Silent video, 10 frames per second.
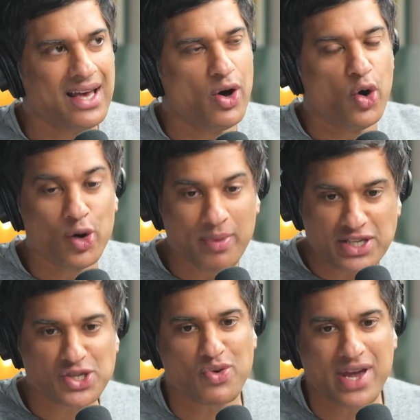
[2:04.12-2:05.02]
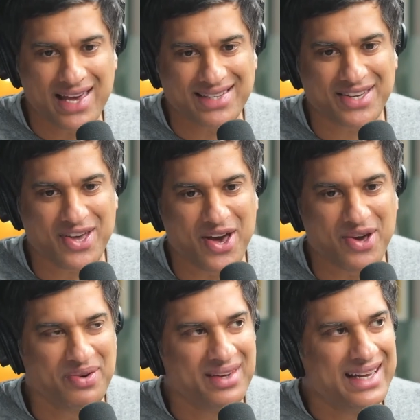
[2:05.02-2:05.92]
almost 3 years
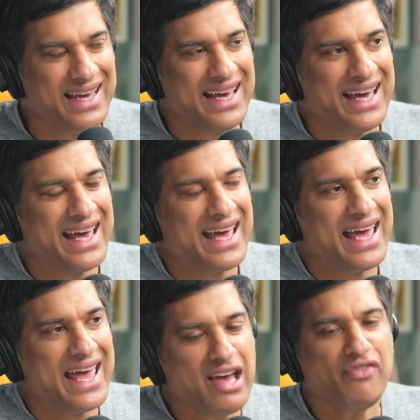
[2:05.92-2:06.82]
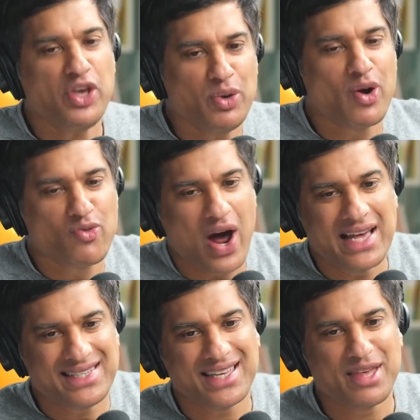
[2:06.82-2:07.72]
ago. If you were
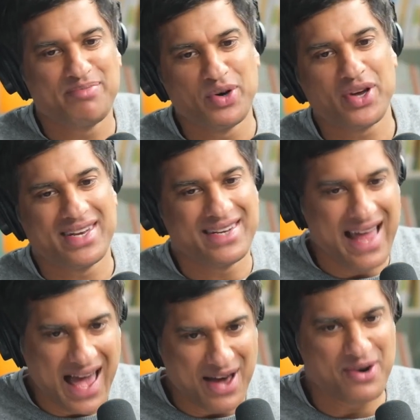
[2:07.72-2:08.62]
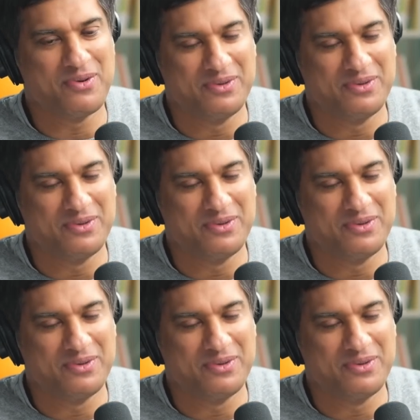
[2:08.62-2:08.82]
writing the book now,